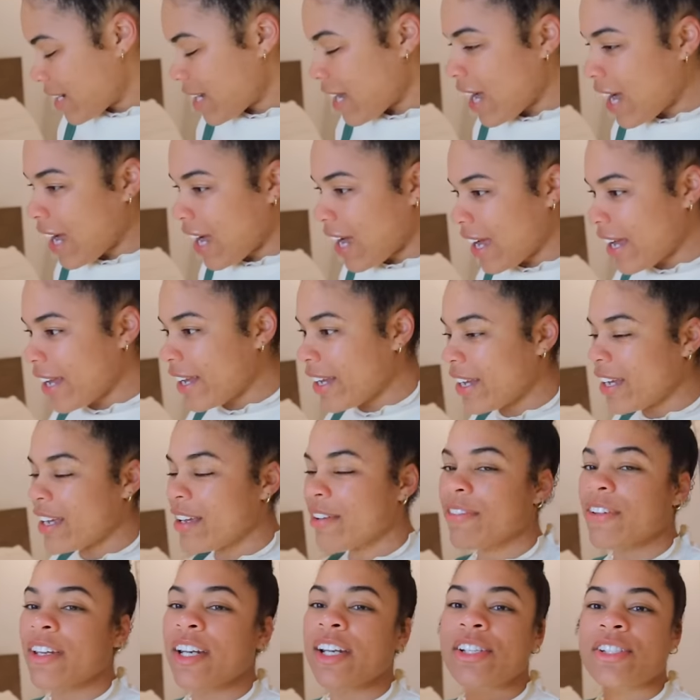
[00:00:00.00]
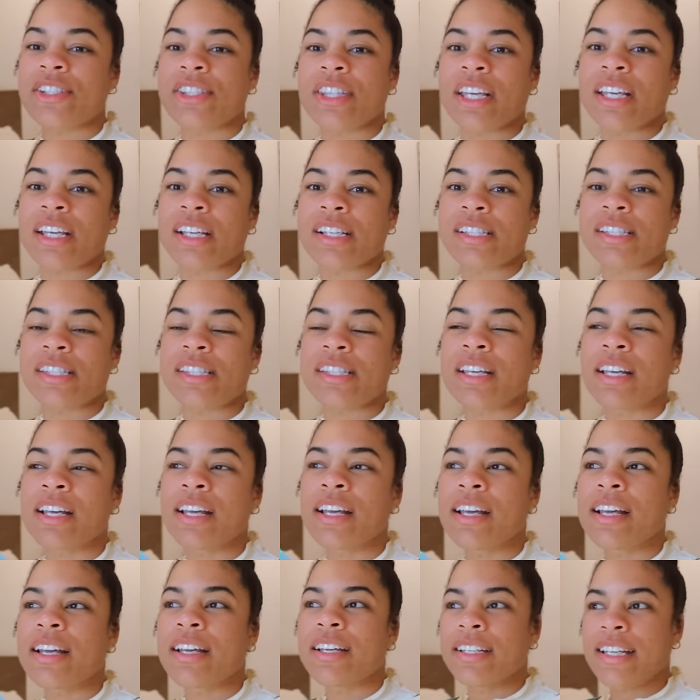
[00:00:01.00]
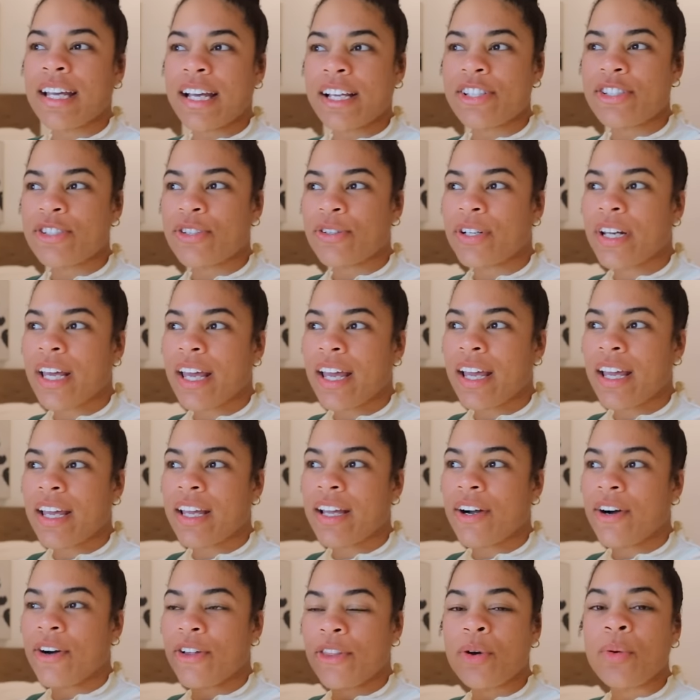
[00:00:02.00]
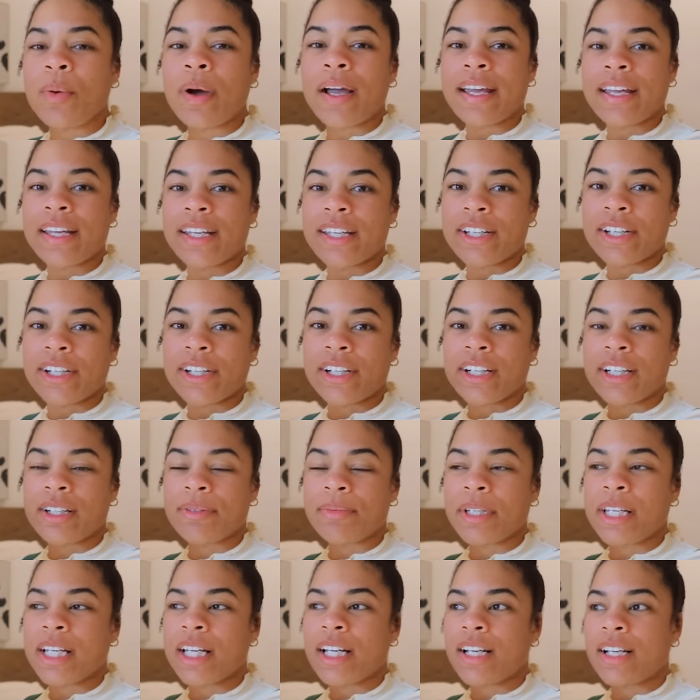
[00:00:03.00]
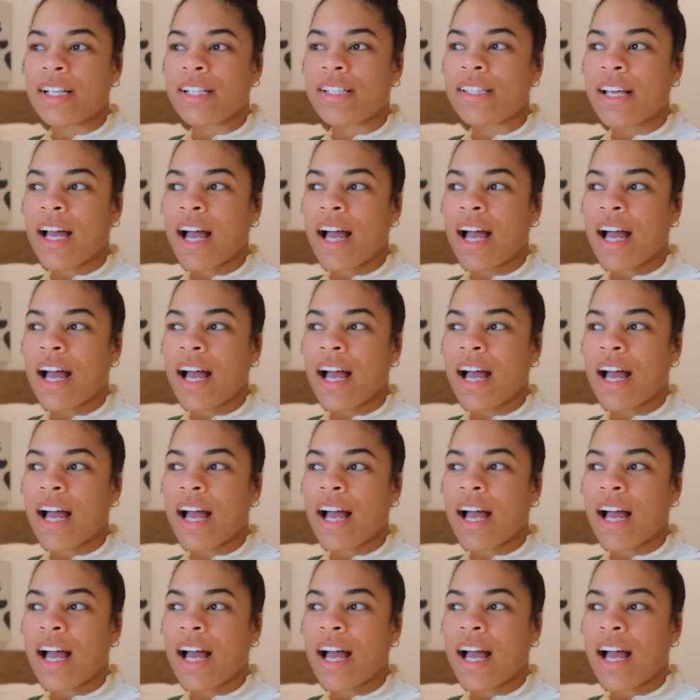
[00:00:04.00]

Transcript: I finished this yesterday on the way here because